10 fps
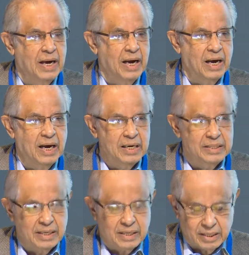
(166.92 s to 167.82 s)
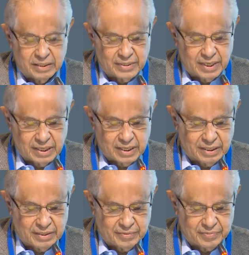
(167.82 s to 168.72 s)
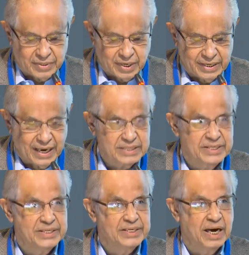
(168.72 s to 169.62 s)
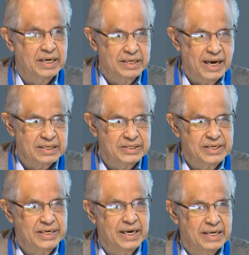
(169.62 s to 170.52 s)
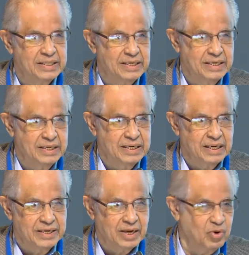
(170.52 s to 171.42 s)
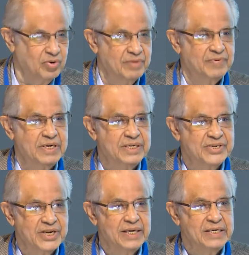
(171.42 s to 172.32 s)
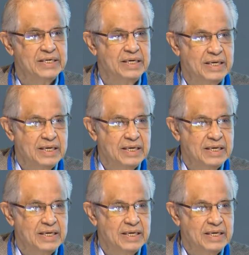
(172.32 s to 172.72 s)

uh, the, the, the, Yangtze, Yangtze and the uh, Yellow River in China.